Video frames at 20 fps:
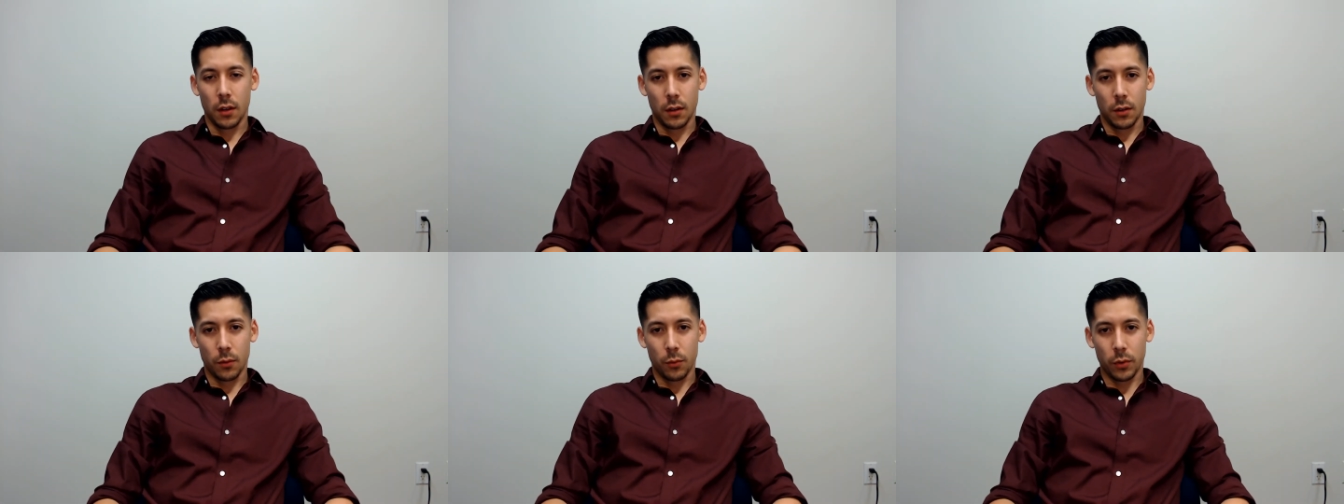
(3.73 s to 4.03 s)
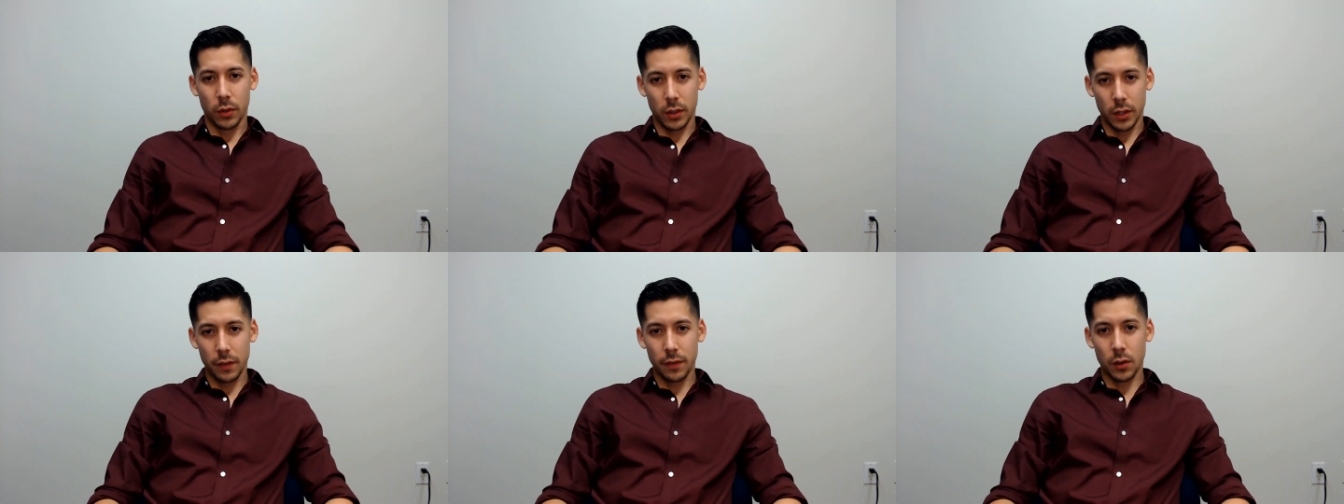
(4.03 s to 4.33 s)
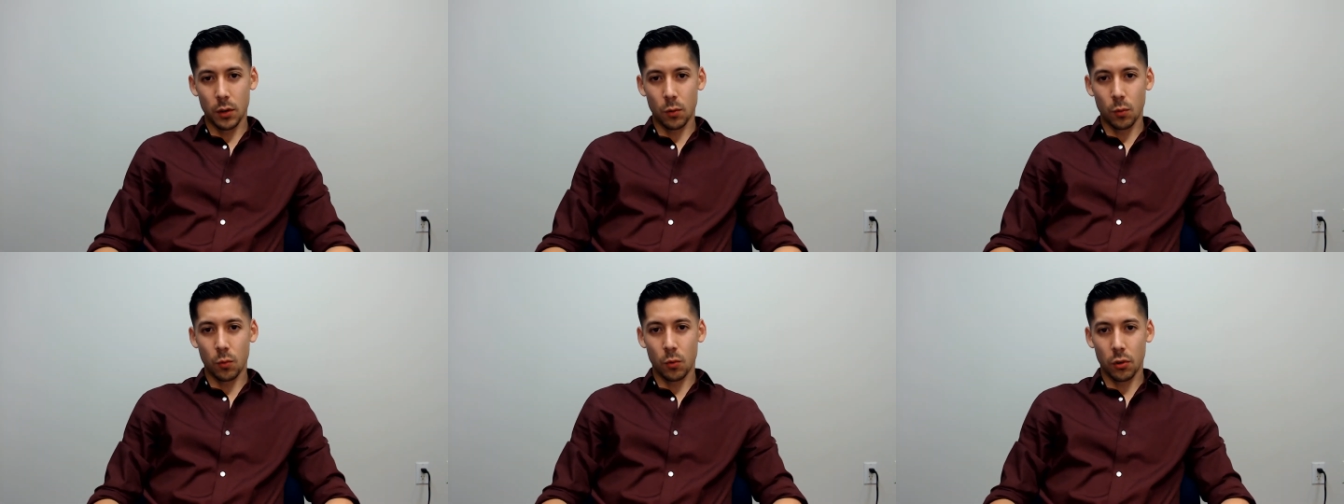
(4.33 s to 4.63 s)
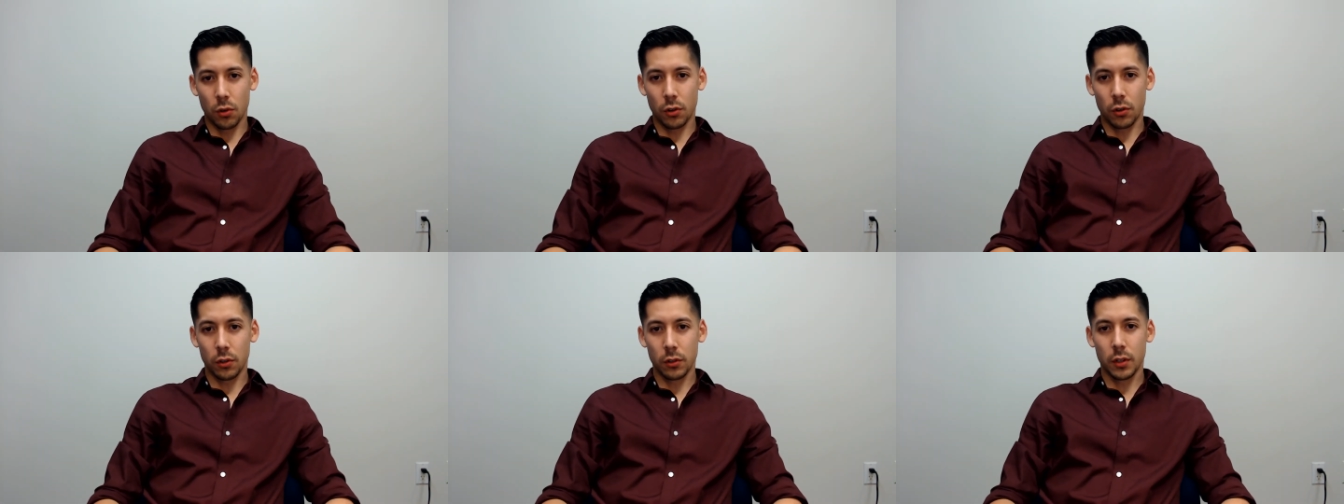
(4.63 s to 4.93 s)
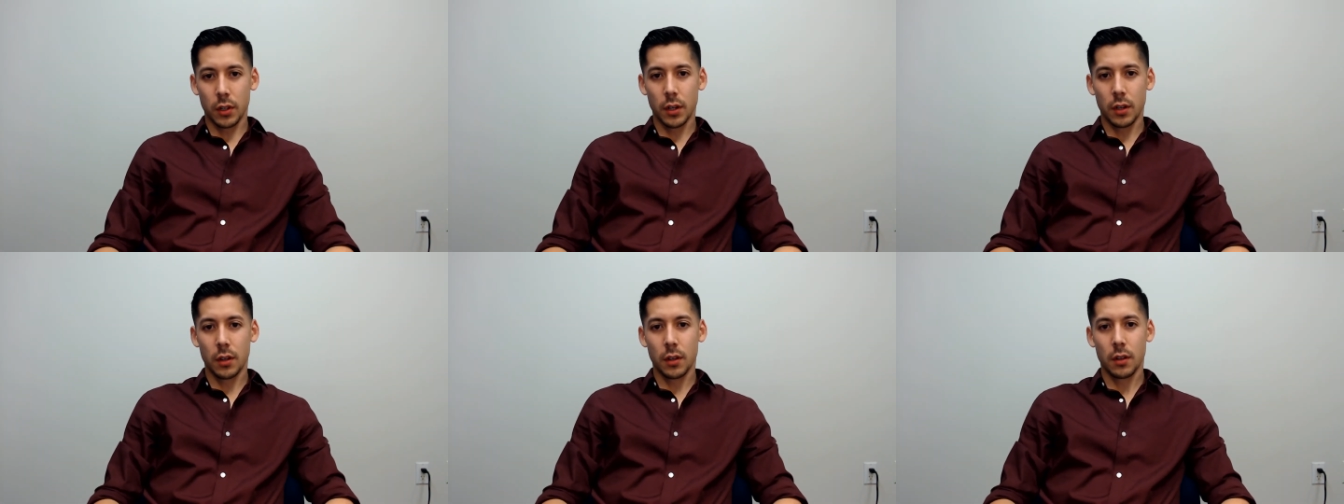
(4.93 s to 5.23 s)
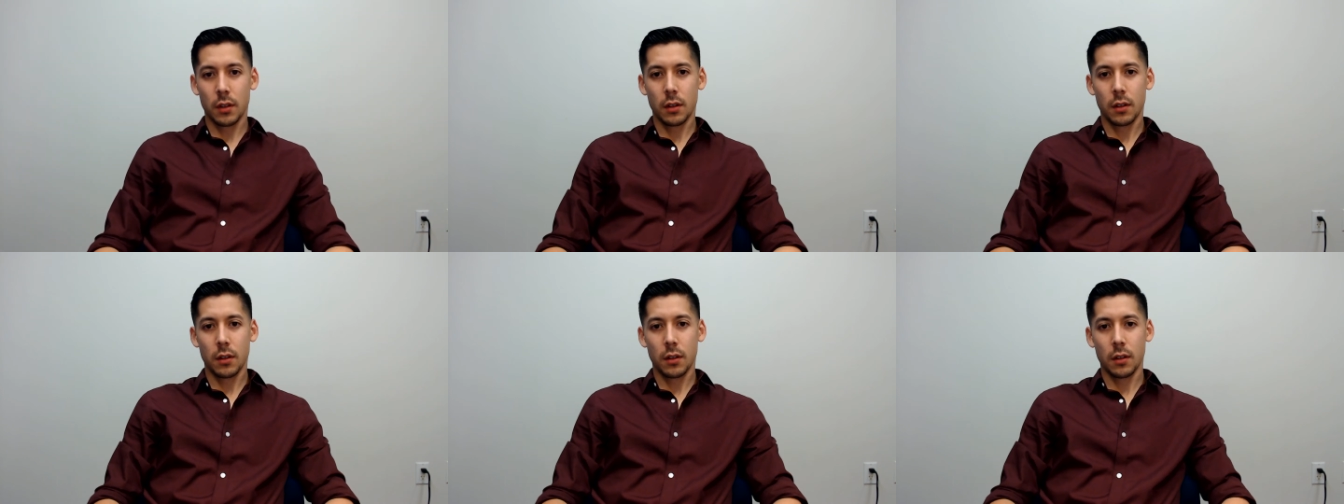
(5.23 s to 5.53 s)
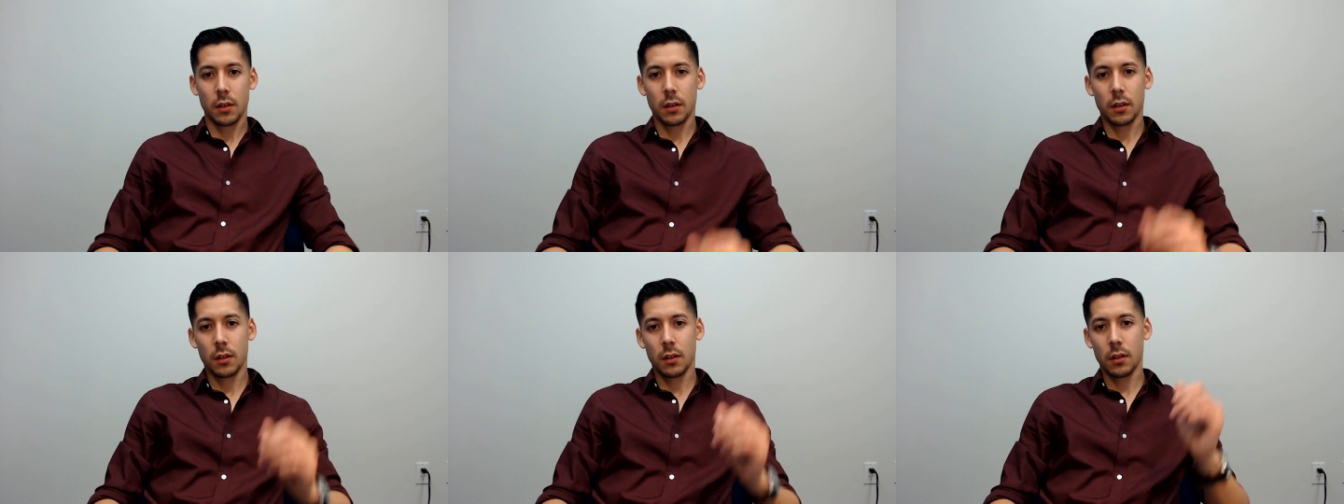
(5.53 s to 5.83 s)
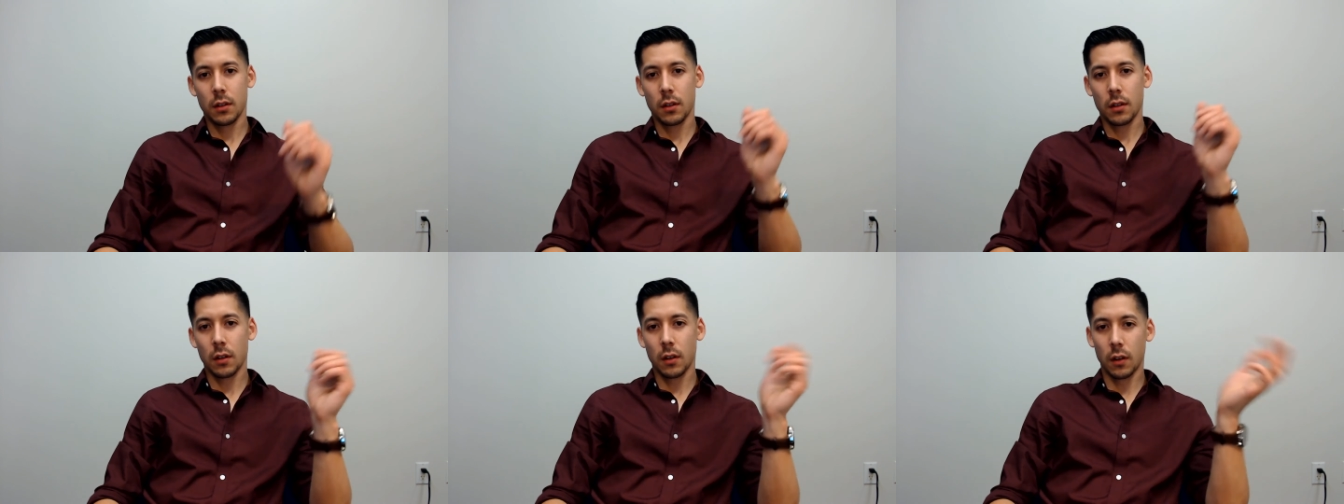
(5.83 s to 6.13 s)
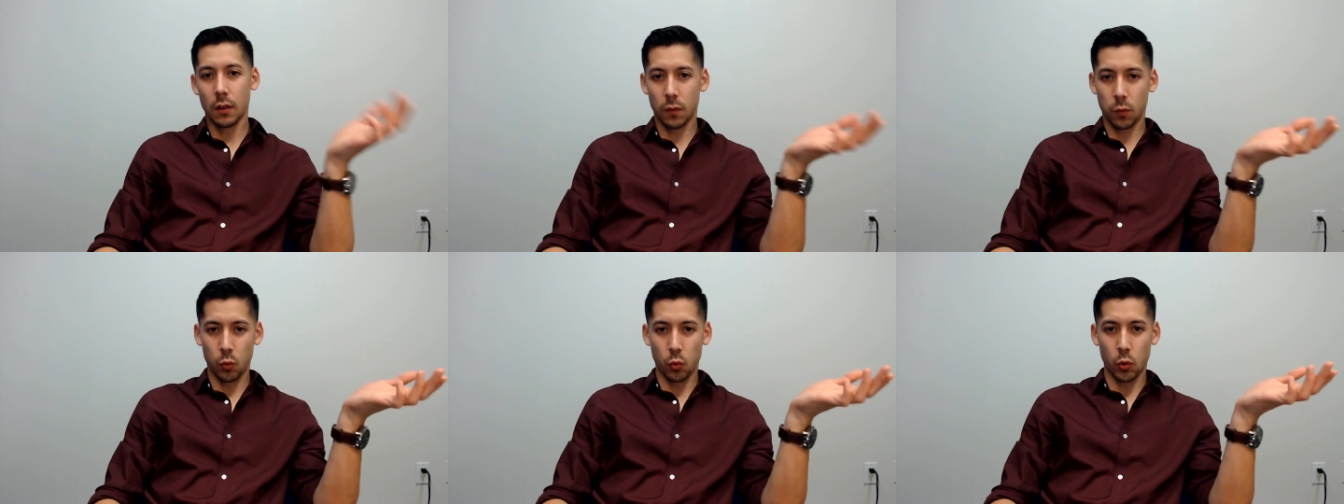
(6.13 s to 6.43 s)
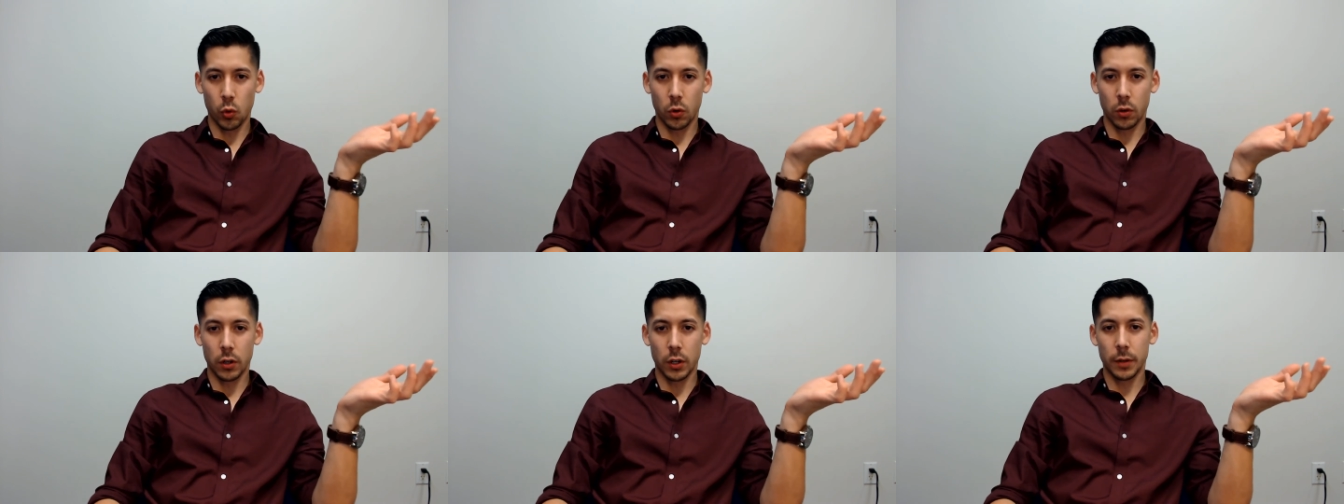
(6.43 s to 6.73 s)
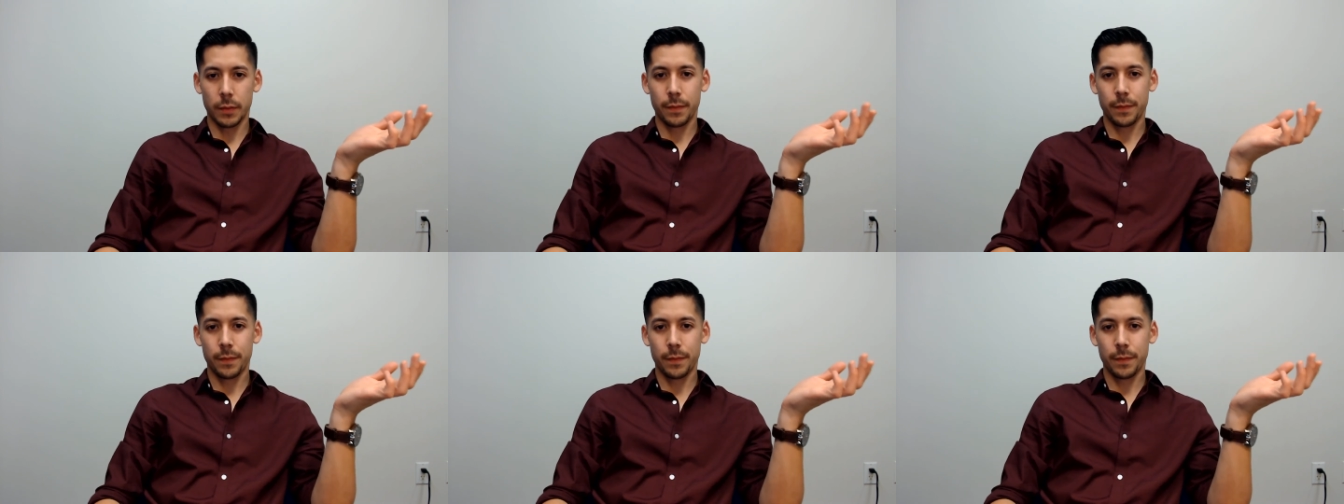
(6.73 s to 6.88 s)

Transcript: We live in a world of war,